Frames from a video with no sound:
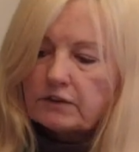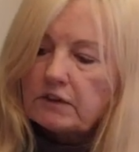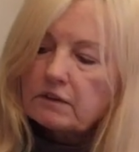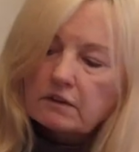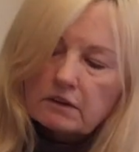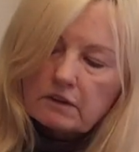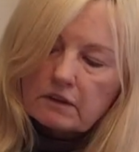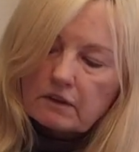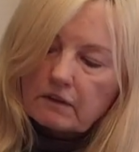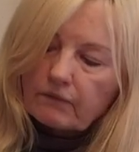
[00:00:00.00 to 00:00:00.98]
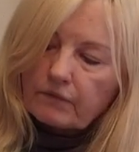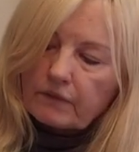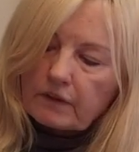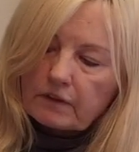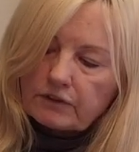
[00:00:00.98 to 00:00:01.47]
See,
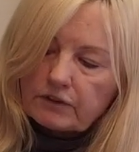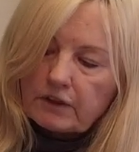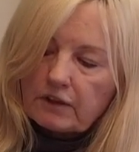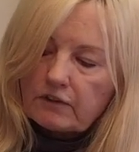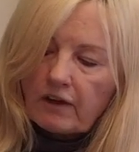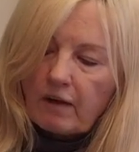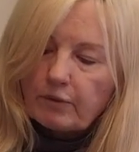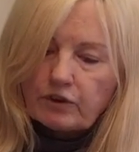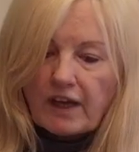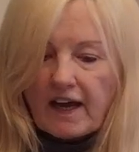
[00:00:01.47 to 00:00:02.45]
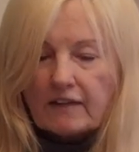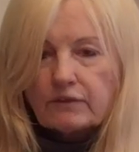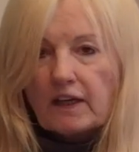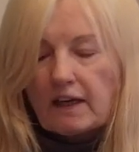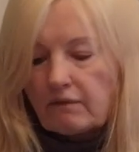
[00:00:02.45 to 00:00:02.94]
it'll sit on top, but you have
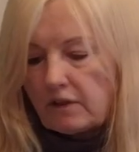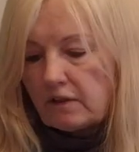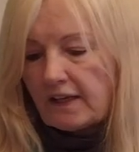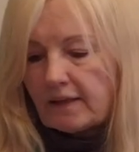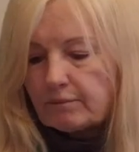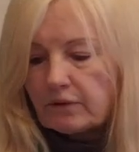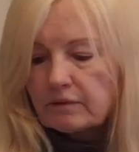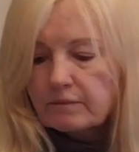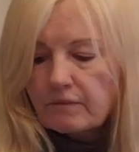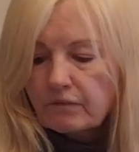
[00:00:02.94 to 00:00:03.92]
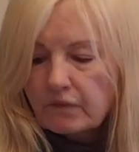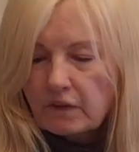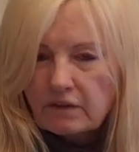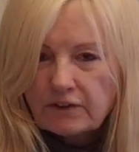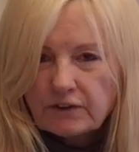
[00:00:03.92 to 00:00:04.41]
to have the adapter.
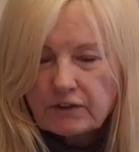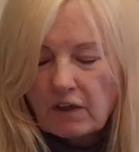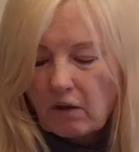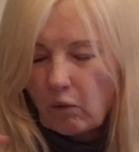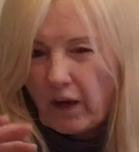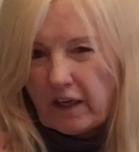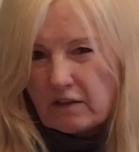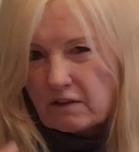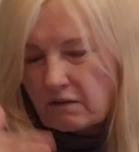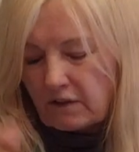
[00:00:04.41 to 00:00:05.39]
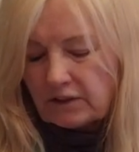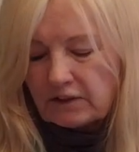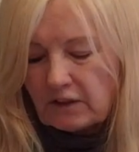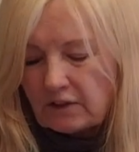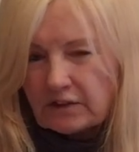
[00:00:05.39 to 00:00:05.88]
This is all weight. This
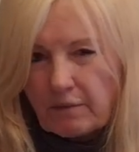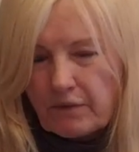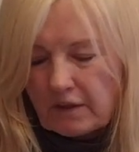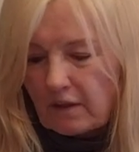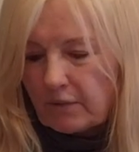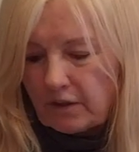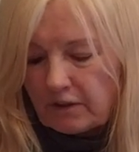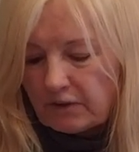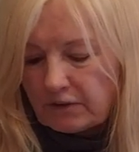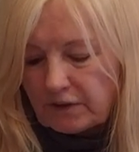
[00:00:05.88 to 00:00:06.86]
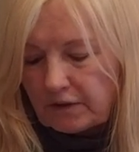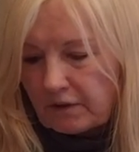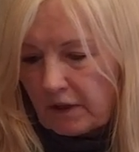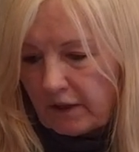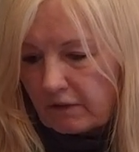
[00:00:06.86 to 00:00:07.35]
is all something I'm going to
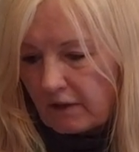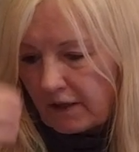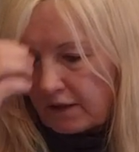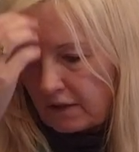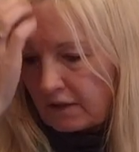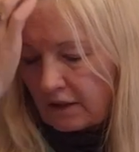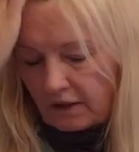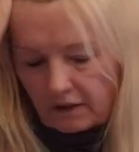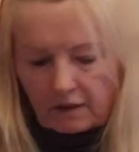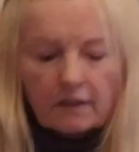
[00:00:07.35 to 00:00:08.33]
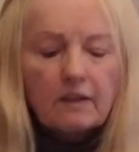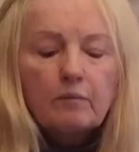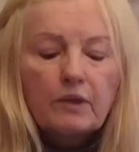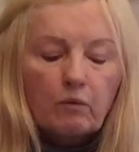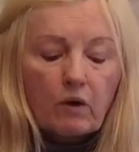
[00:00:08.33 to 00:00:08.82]
consider later on.
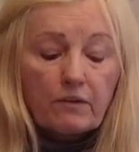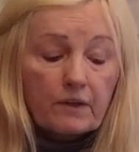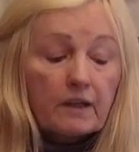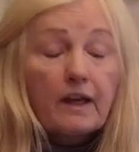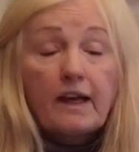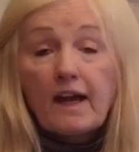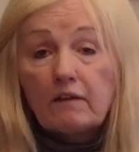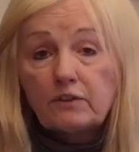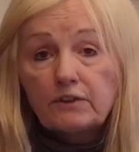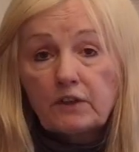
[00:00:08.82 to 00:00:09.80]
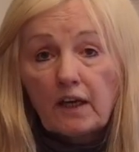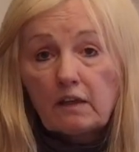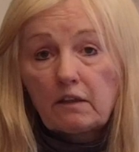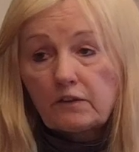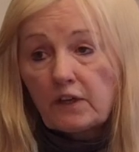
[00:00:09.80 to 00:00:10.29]
But one thing I have
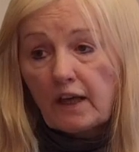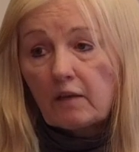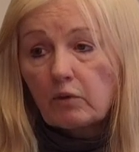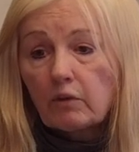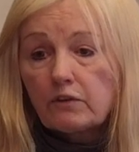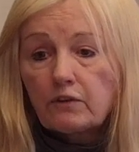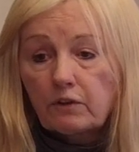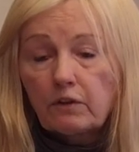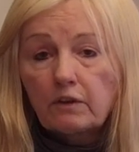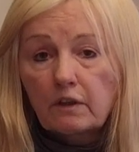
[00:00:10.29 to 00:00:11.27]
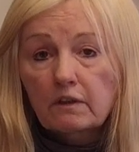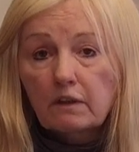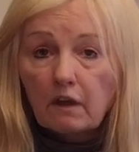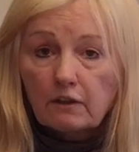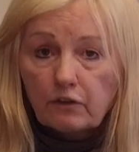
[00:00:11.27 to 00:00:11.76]
decided is I am going to cook
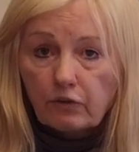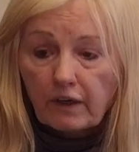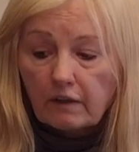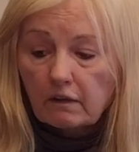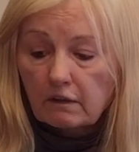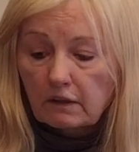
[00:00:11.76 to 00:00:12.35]
on trail.